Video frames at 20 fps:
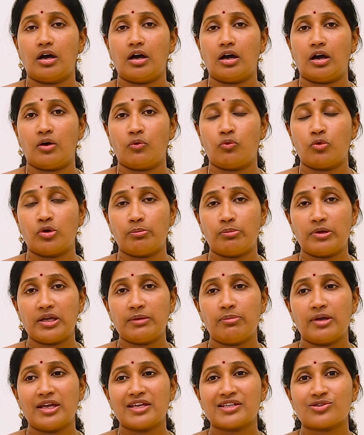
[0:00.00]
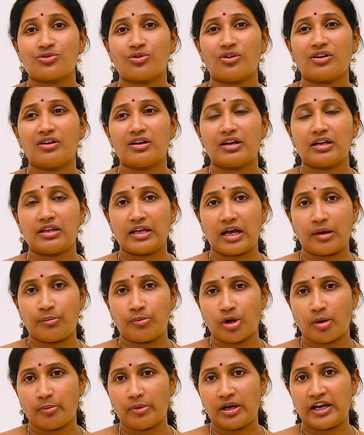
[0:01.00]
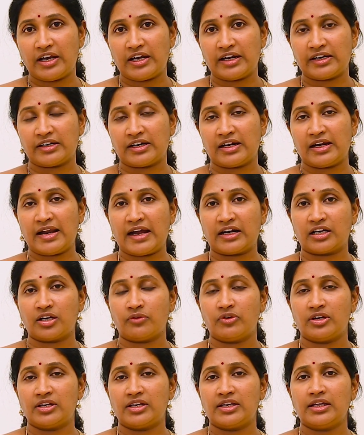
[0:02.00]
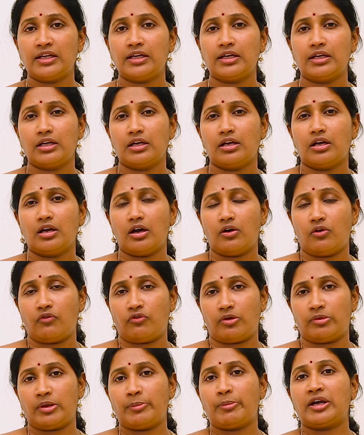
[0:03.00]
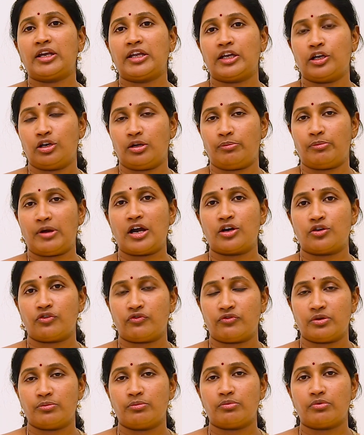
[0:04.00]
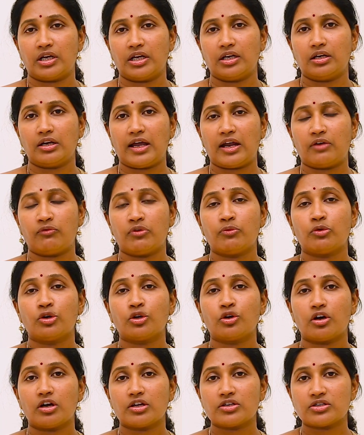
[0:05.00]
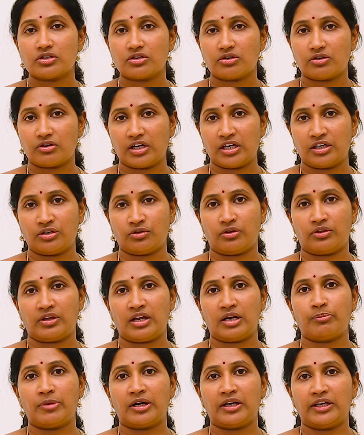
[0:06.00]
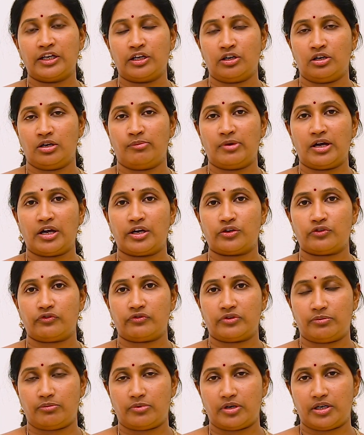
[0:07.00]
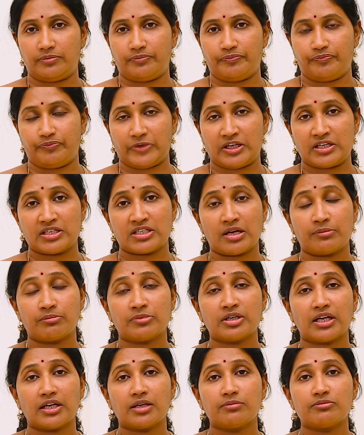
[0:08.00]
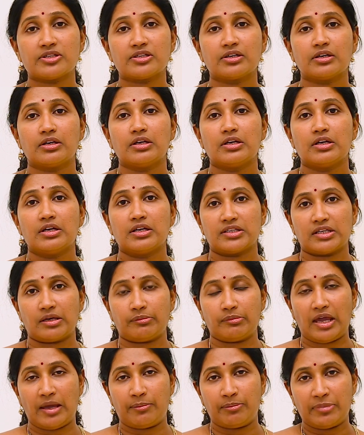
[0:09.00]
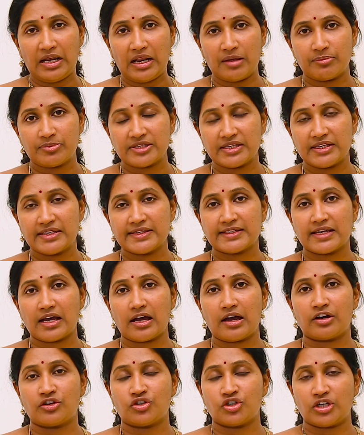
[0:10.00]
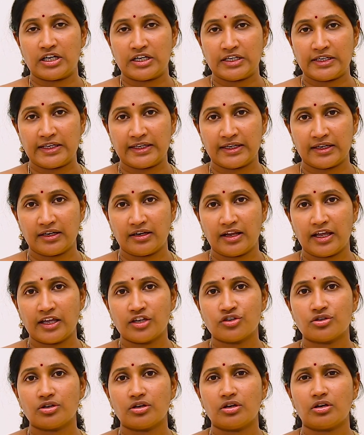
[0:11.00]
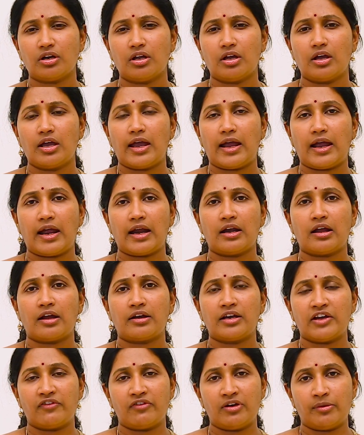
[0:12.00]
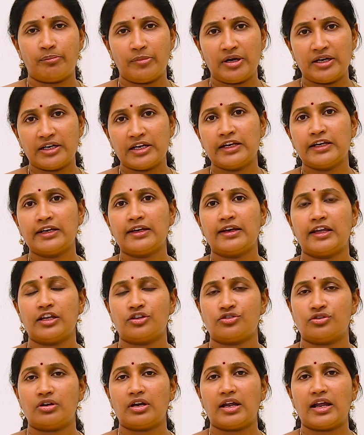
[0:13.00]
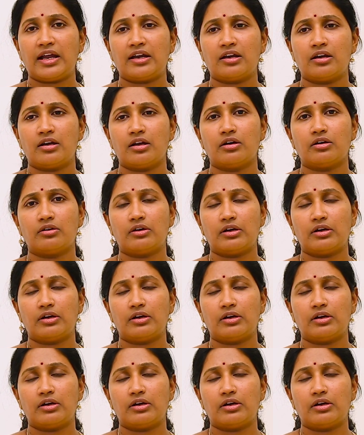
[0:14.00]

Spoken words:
would be based on the abnormal electrical activity from the particular part of the brain, and we would concentrate on that particular part of the brain. Sometimes some epilepsies are genetic in nature and are developmental in nature and